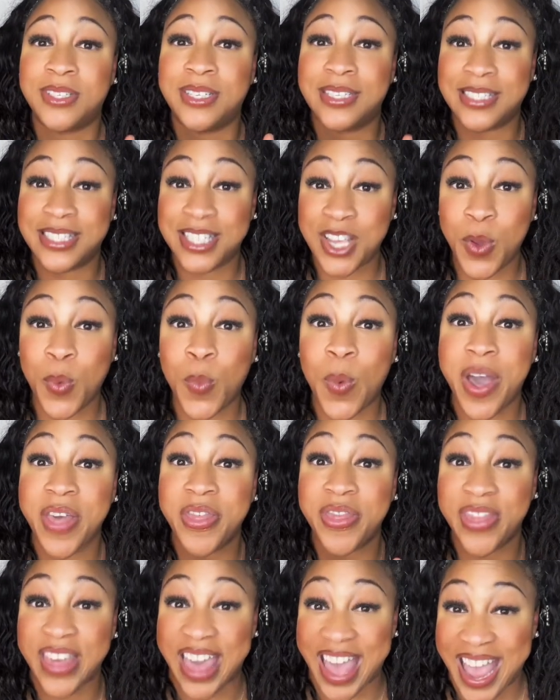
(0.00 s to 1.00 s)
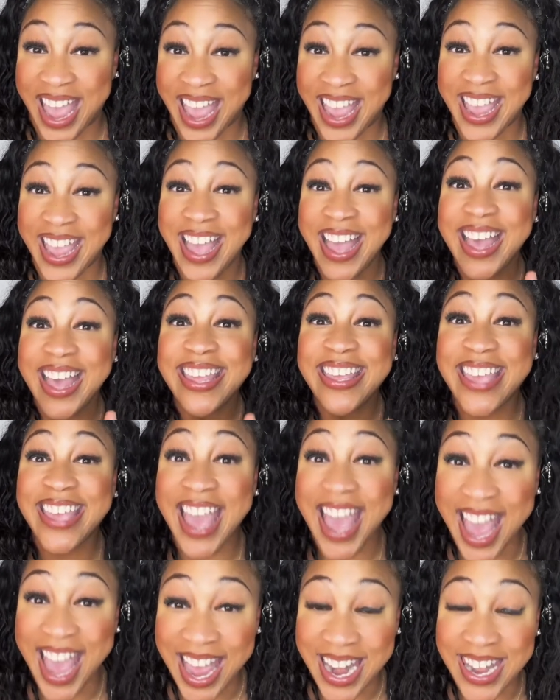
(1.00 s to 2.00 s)
to see what they
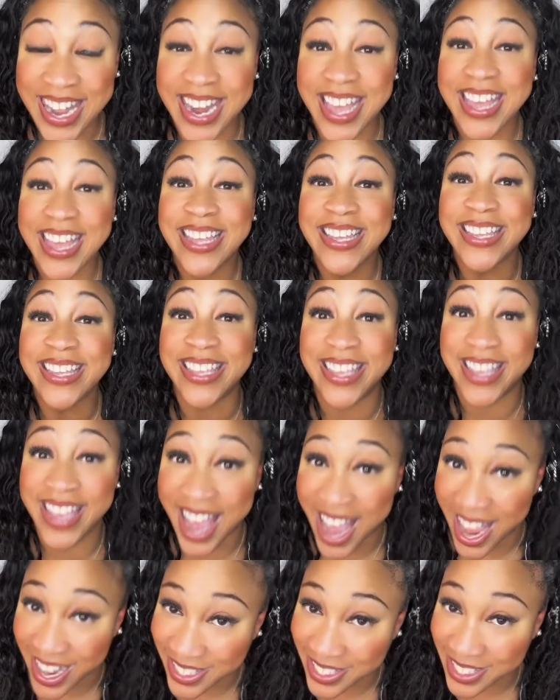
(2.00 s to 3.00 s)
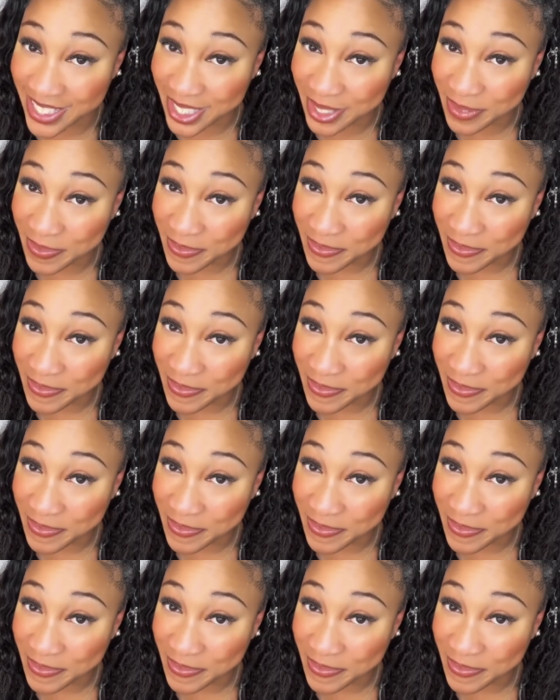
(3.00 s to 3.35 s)
can get.